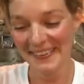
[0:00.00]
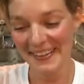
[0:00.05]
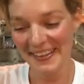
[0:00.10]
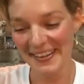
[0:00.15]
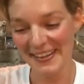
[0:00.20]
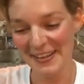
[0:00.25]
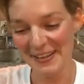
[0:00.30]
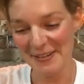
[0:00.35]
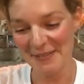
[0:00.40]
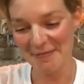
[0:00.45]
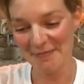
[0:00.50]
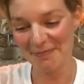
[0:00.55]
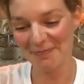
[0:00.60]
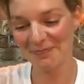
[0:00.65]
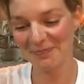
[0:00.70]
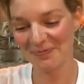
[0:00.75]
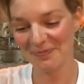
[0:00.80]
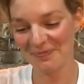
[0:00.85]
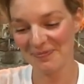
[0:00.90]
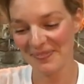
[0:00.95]

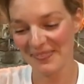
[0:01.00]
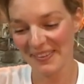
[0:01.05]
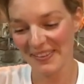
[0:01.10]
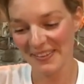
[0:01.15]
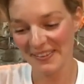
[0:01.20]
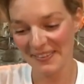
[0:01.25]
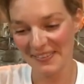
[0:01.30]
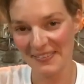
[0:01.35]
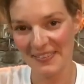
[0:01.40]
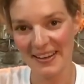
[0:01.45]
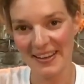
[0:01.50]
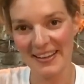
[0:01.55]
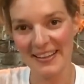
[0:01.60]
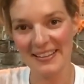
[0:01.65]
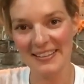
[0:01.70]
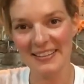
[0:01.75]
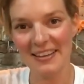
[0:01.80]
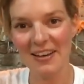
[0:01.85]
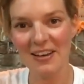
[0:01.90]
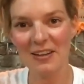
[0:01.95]
Um,
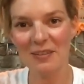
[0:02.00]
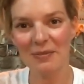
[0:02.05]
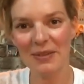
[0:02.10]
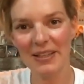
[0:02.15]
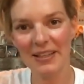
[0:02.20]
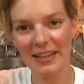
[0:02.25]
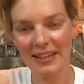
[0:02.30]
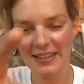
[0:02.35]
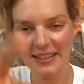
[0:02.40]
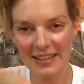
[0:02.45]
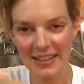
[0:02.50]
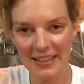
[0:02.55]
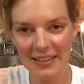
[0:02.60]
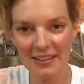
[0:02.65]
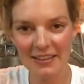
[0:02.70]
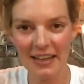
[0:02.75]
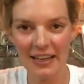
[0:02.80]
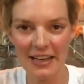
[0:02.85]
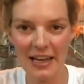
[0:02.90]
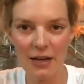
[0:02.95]
right, ah oh, man, I
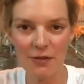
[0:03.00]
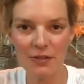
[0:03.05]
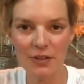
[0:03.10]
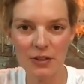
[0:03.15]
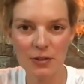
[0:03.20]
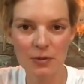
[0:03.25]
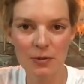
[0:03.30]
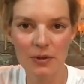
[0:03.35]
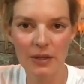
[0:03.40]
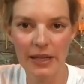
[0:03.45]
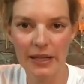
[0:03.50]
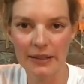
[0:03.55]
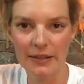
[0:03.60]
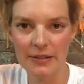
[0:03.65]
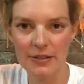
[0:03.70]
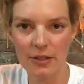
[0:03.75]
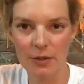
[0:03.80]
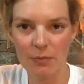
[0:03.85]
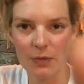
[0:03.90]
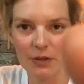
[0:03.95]
cannot, I have a new
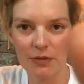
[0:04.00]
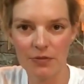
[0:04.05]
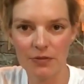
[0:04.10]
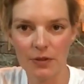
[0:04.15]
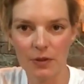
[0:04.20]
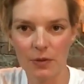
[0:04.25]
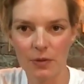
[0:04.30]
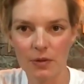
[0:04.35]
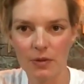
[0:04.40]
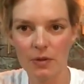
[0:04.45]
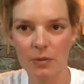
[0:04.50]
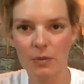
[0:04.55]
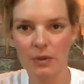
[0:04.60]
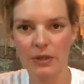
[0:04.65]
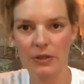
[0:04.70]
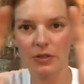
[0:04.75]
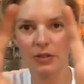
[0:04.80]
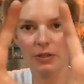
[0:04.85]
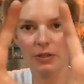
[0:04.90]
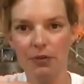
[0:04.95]
lens on my phone,
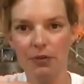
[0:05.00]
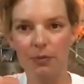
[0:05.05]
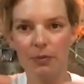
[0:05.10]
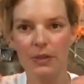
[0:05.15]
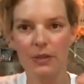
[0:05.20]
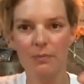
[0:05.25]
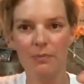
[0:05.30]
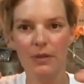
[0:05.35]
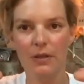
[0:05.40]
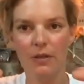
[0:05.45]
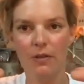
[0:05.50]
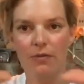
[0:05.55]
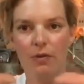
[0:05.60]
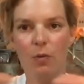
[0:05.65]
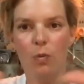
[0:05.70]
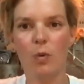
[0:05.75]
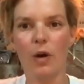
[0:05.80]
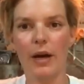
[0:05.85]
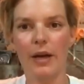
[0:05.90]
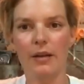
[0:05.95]
which me a bit of a
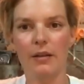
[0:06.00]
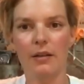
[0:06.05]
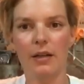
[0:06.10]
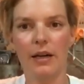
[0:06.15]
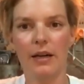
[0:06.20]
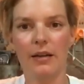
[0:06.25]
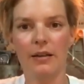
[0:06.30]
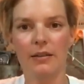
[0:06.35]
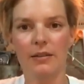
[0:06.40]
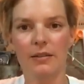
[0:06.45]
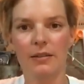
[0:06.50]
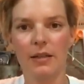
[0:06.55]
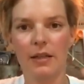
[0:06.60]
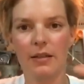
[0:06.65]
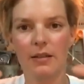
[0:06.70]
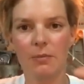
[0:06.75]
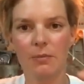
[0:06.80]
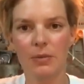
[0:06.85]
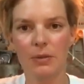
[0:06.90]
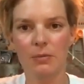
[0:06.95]
wider angle
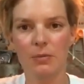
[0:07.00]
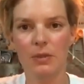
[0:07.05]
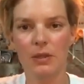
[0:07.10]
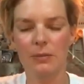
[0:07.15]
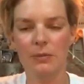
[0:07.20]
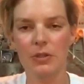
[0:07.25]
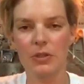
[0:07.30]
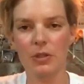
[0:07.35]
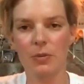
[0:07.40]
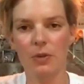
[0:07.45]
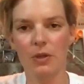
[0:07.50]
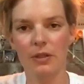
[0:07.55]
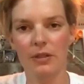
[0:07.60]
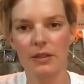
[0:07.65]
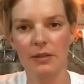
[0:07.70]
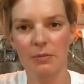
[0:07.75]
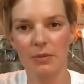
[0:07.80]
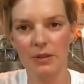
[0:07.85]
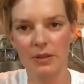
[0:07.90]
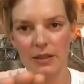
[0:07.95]
and a bit more image
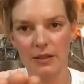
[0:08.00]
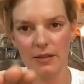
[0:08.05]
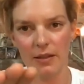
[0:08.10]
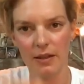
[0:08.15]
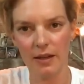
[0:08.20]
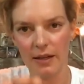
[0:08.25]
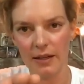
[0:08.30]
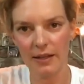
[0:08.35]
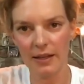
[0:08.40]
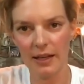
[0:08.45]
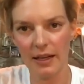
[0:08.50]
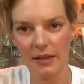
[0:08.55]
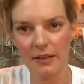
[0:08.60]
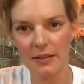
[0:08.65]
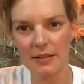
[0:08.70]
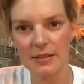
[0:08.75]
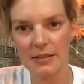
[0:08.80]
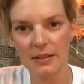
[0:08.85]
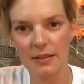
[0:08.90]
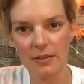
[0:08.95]
quality, but I
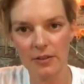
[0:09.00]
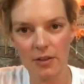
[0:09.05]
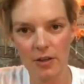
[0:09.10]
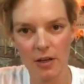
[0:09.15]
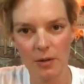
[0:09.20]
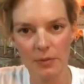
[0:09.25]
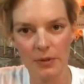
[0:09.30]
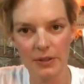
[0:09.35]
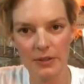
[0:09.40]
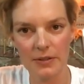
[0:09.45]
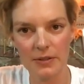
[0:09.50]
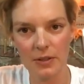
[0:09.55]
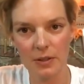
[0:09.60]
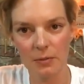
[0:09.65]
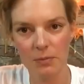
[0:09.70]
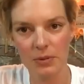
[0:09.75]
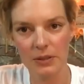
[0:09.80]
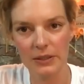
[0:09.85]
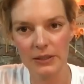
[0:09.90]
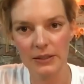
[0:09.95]
cannot see the comments
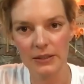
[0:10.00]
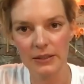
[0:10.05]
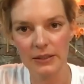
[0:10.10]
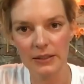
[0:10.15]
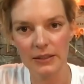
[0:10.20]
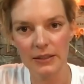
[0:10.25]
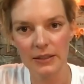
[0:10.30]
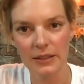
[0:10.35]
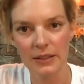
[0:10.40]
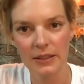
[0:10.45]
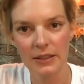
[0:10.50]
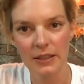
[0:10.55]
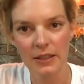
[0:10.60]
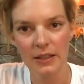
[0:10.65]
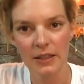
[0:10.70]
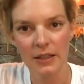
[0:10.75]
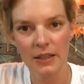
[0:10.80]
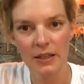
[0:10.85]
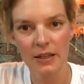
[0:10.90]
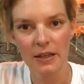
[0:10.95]
completely.
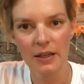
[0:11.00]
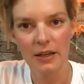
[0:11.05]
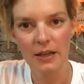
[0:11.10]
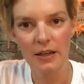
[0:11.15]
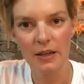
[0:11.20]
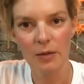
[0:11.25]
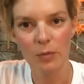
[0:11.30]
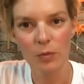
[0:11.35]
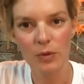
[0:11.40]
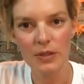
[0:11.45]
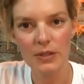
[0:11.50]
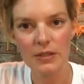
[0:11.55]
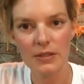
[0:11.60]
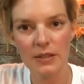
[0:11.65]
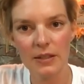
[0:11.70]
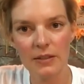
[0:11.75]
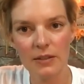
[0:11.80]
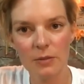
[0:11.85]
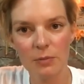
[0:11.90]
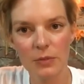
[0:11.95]
Um, was
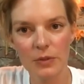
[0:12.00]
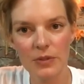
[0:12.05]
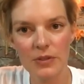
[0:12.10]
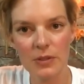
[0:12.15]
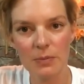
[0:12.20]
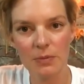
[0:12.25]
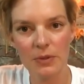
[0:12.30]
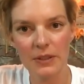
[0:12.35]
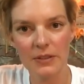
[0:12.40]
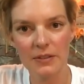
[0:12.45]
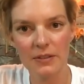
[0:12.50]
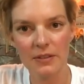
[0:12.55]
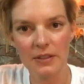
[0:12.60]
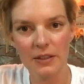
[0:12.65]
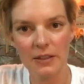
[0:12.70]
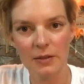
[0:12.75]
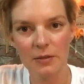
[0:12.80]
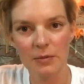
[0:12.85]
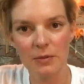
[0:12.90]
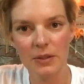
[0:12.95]
that the most surprising
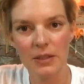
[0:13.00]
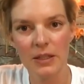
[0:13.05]
thing I've...